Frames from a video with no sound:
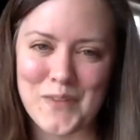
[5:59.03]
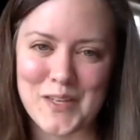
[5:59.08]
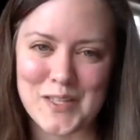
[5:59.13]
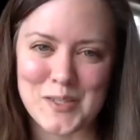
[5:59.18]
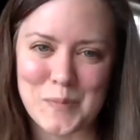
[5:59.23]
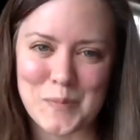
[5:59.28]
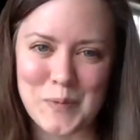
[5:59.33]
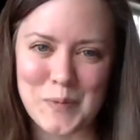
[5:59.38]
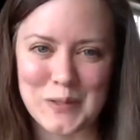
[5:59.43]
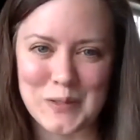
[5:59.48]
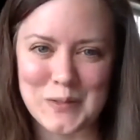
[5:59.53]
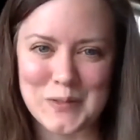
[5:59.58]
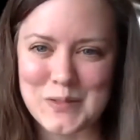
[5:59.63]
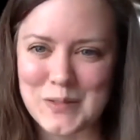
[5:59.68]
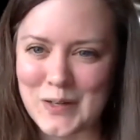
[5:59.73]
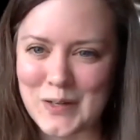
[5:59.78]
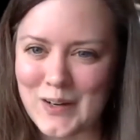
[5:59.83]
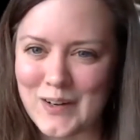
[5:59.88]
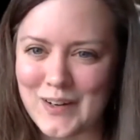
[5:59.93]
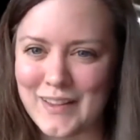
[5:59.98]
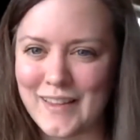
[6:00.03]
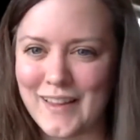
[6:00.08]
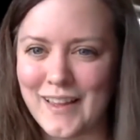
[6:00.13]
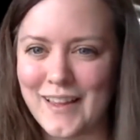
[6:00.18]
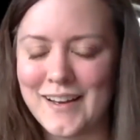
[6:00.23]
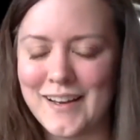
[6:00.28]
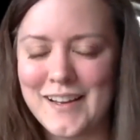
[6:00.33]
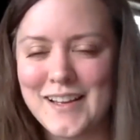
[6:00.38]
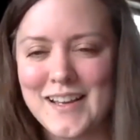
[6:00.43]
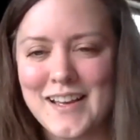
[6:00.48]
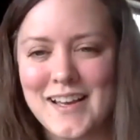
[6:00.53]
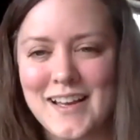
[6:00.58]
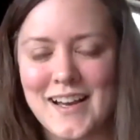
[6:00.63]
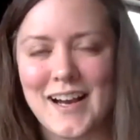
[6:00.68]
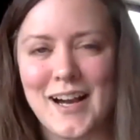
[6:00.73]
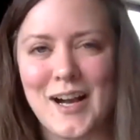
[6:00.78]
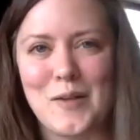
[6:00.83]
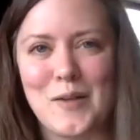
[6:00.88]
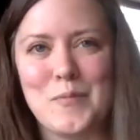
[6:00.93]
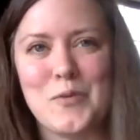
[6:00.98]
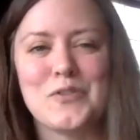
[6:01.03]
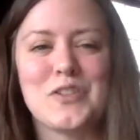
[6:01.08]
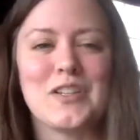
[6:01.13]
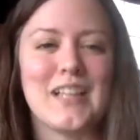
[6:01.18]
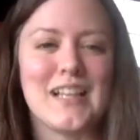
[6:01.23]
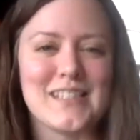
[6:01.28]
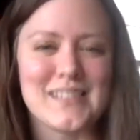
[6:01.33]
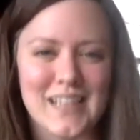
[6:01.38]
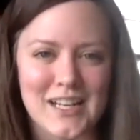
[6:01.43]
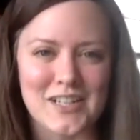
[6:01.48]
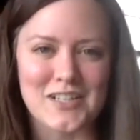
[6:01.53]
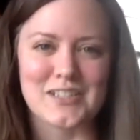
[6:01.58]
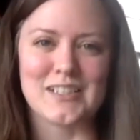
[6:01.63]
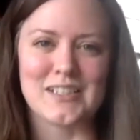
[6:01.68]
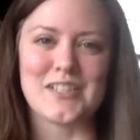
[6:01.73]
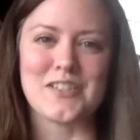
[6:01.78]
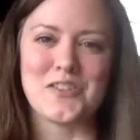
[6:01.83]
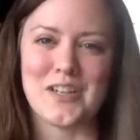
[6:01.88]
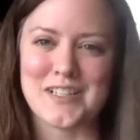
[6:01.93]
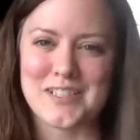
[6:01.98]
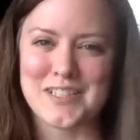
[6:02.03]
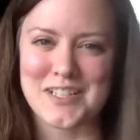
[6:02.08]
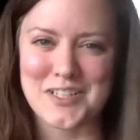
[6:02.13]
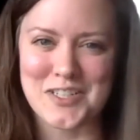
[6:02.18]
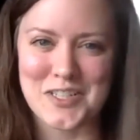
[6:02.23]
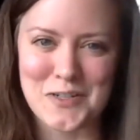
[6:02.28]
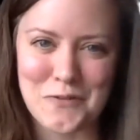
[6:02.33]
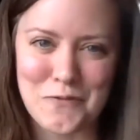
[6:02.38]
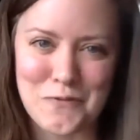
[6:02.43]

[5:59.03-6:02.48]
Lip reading: as a producer, and then moved to Los Angeles, transitioned to